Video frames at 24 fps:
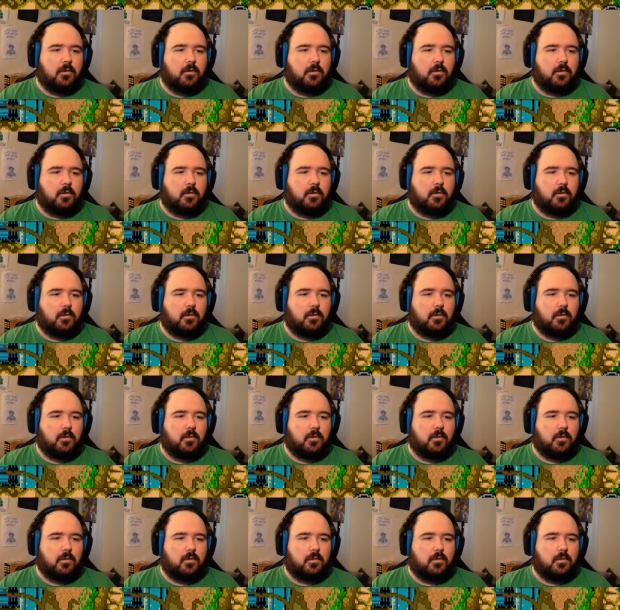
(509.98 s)

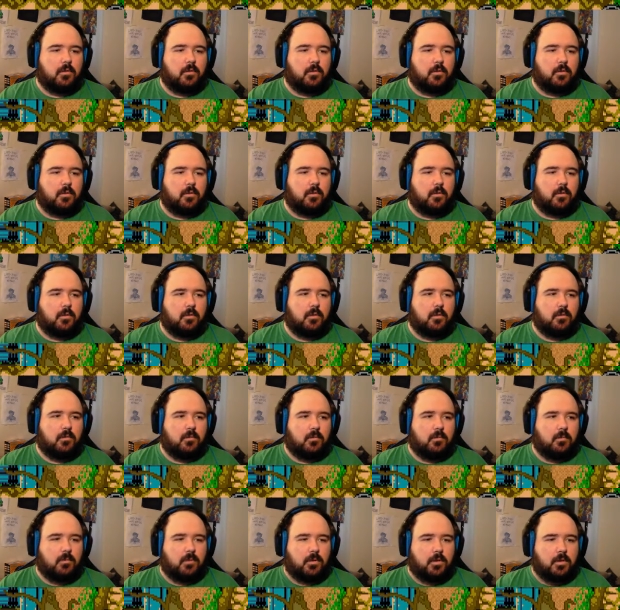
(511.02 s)

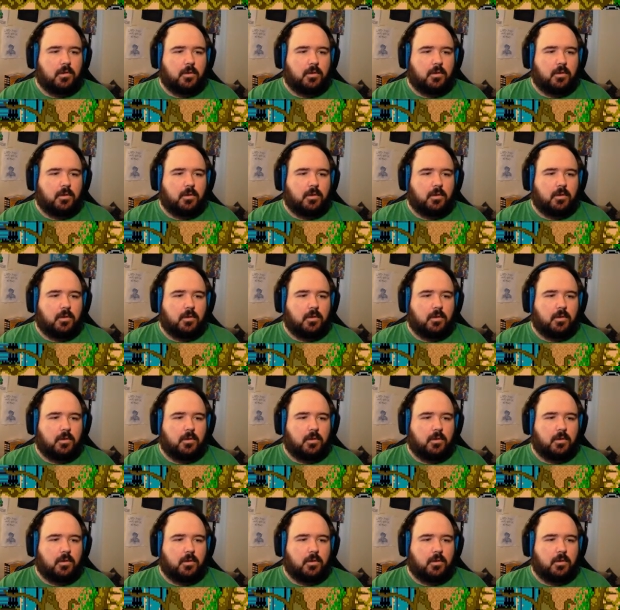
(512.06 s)
[no speech]